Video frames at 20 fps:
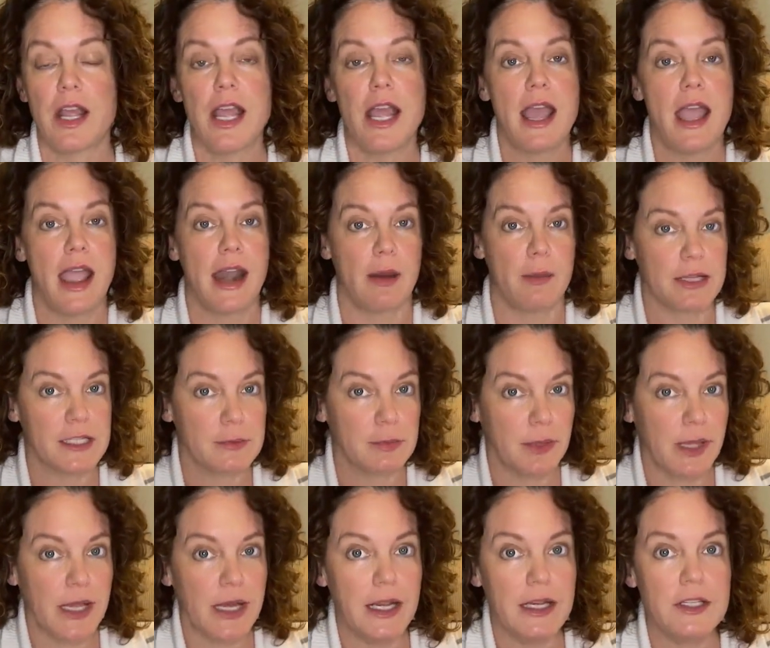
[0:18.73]
And I'm
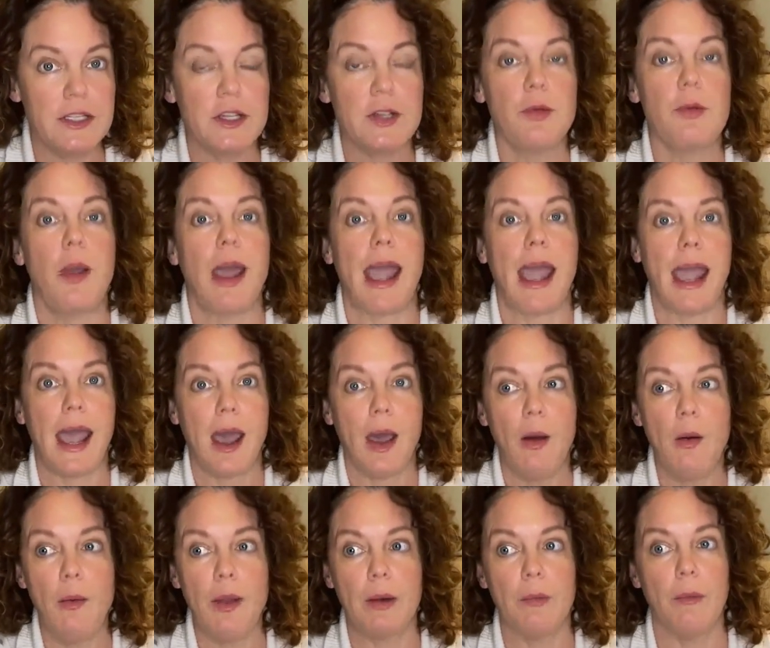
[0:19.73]
explaining to you how
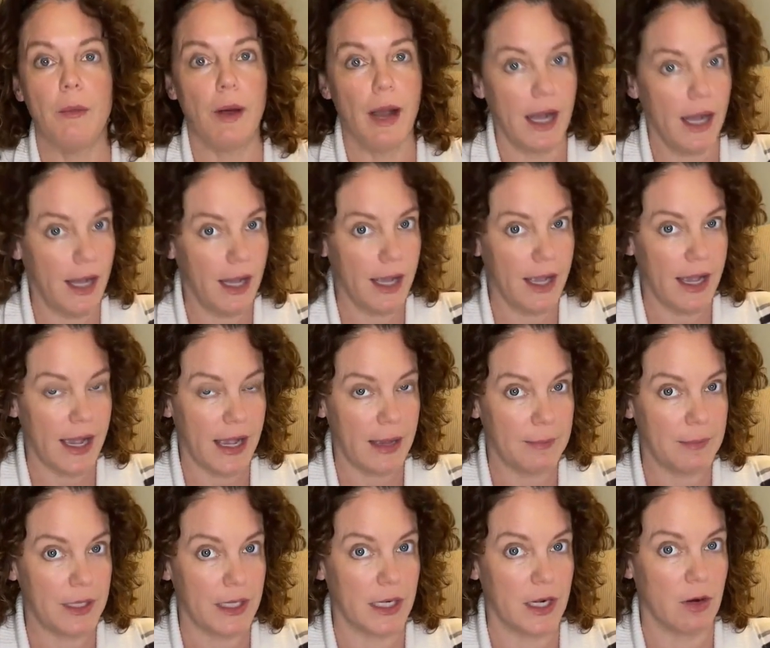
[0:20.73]
and why I'm
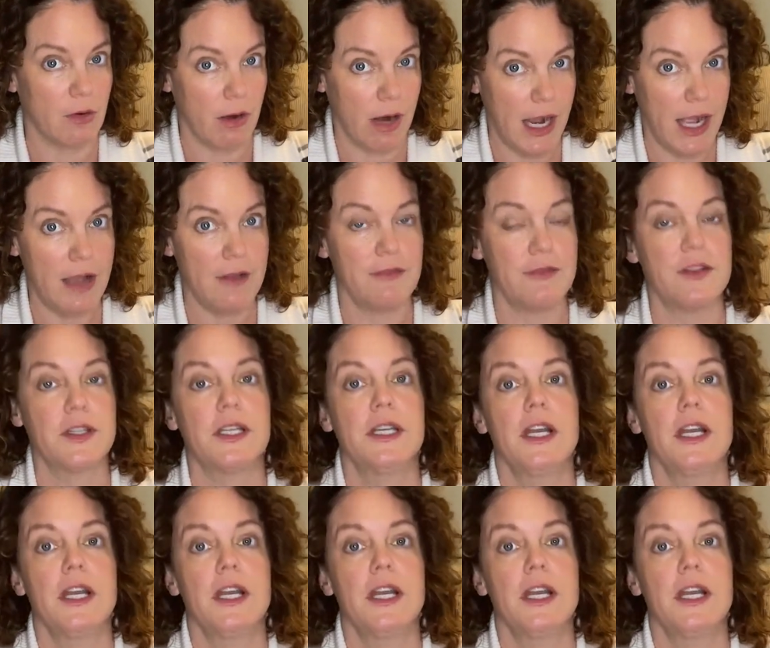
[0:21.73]
going to graft